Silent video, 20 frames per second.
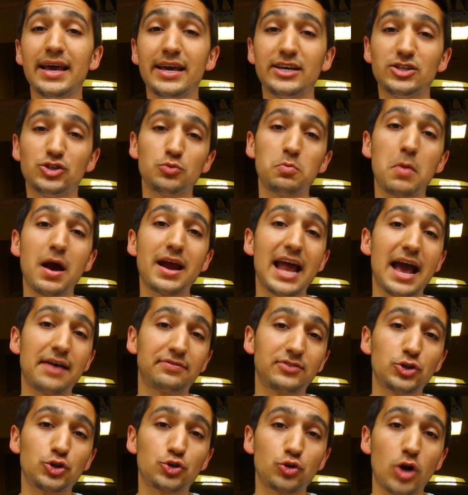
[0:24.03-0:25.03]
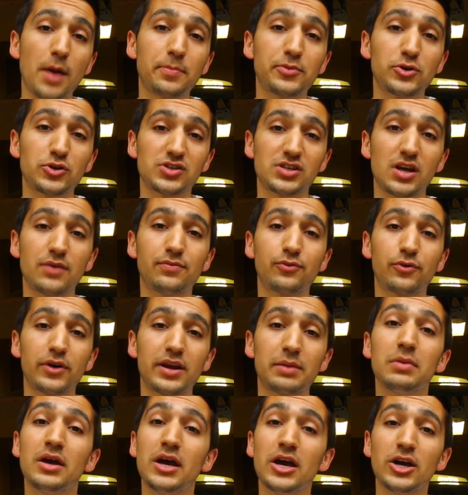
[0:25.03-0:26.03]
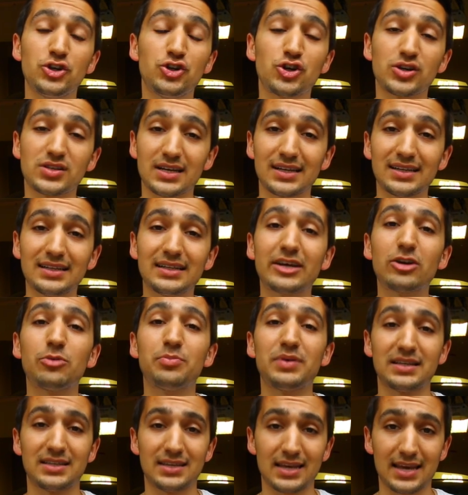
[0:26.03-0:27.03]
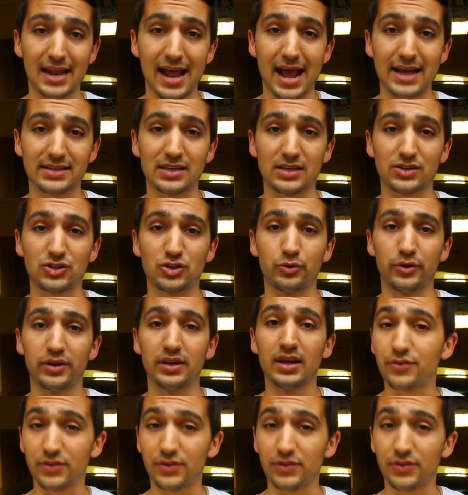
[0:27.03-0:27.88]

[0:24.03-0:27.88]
is you might have to drop your subframe just a little bit to get access to it.